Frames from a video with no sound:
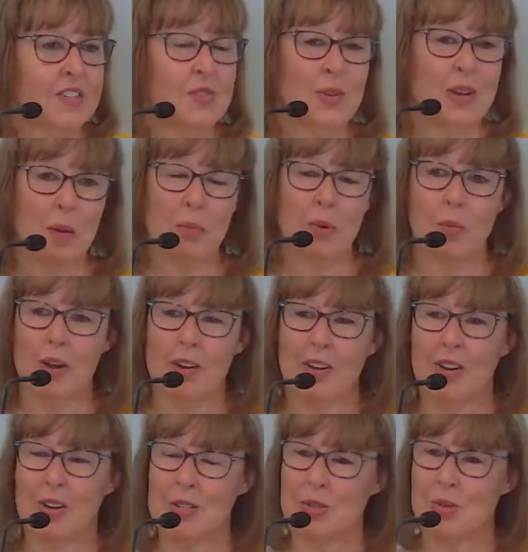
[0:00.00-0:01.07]
So, number one
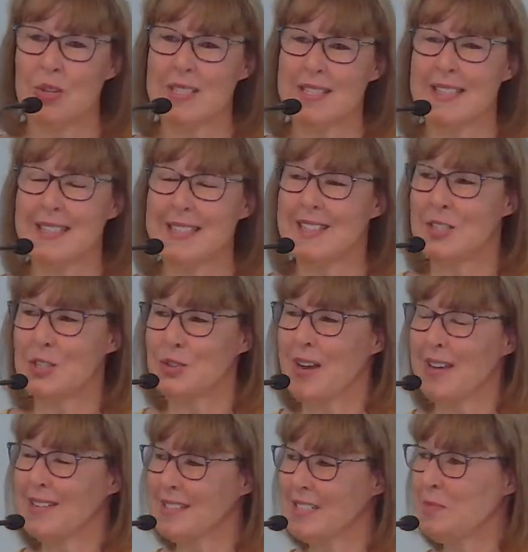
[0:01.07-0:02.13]
on our source list is
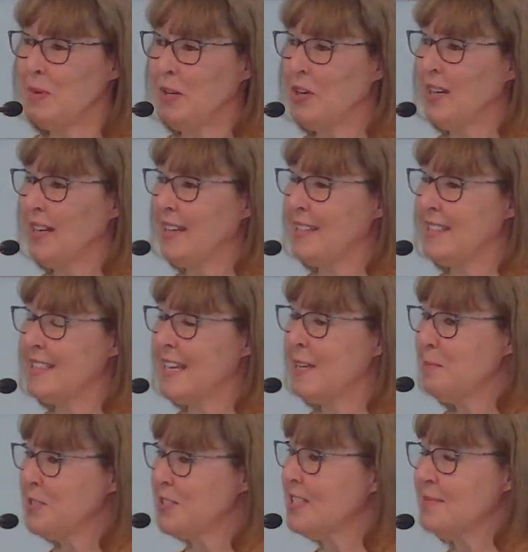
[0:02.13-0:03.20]
direct experience.
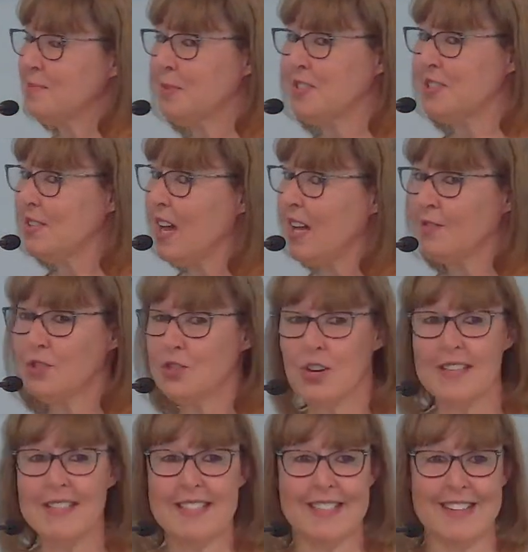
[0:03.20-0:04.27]
That puts a, puts a lot of
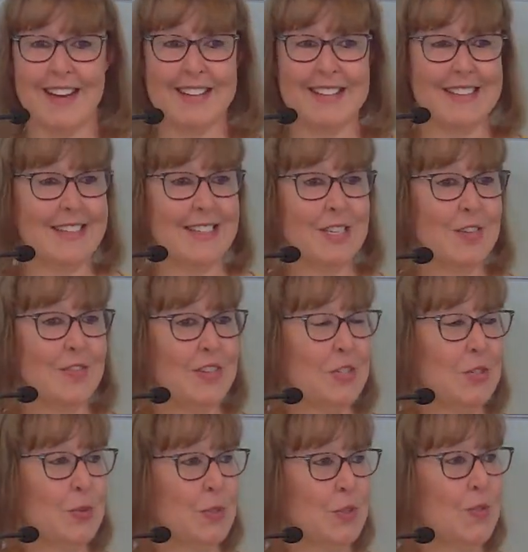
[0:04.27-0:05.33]
trust in us as
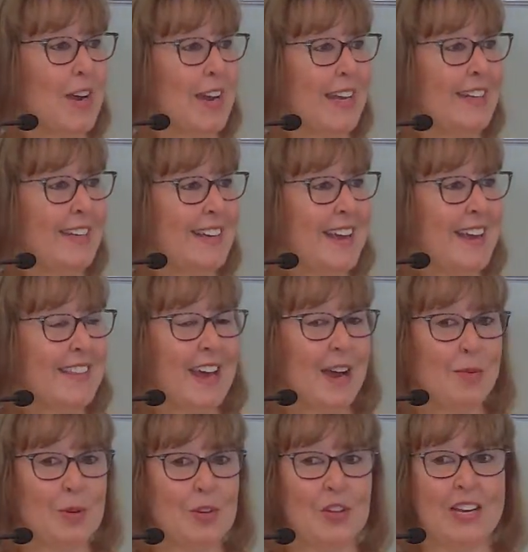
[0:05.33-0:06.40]
individuals, right?
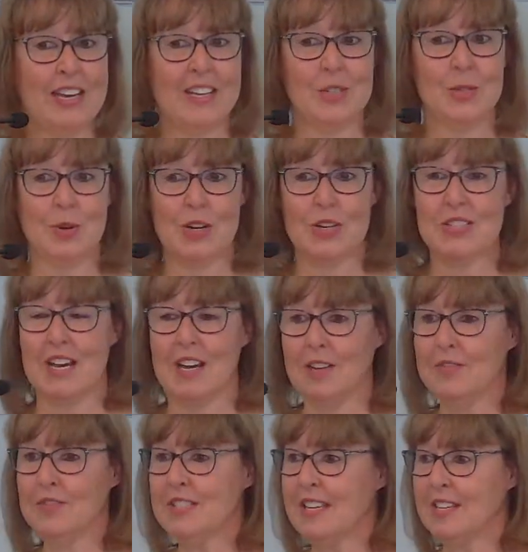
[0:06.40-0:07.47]
That we're looking to
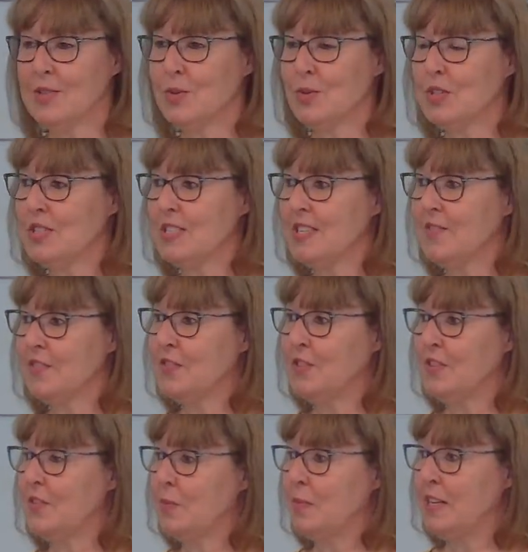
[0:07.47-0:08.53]
ourselves as sources
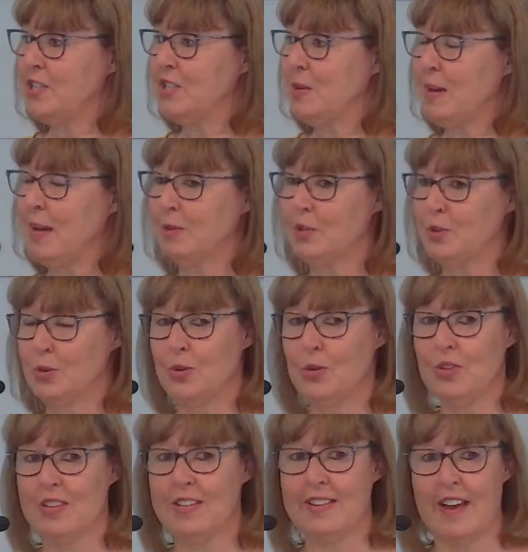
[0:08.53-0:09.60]
of information about
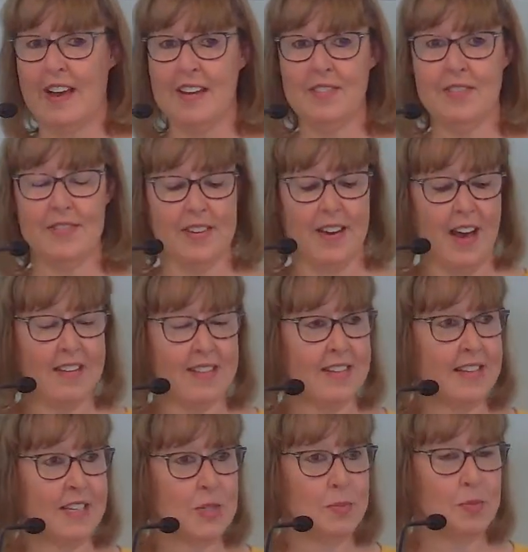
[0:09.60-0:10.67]
truth and life. I
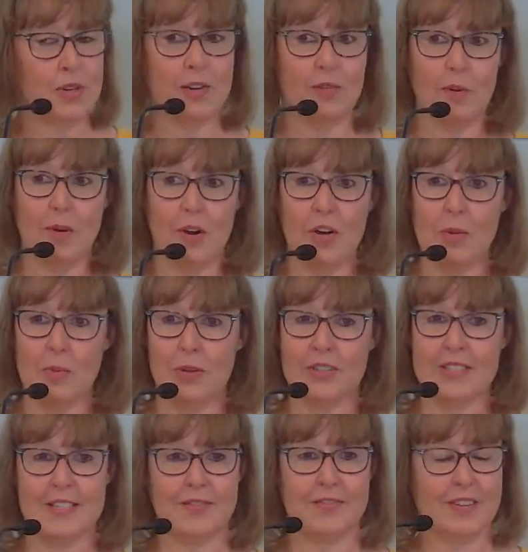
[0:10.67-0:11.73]
think that's pretty
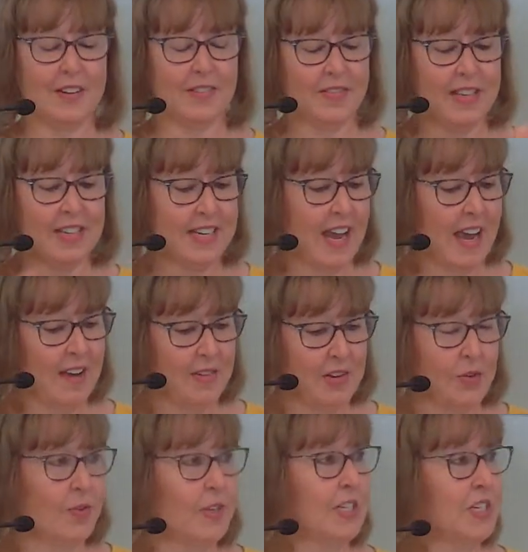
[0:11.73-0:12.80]
remarkable to, a thing to have
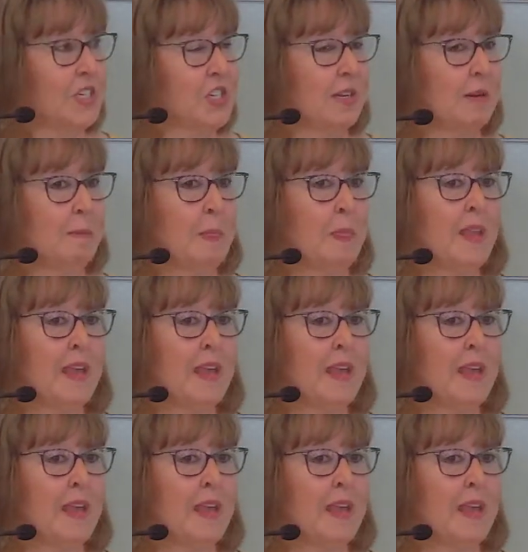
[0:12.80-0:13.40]
in a religion.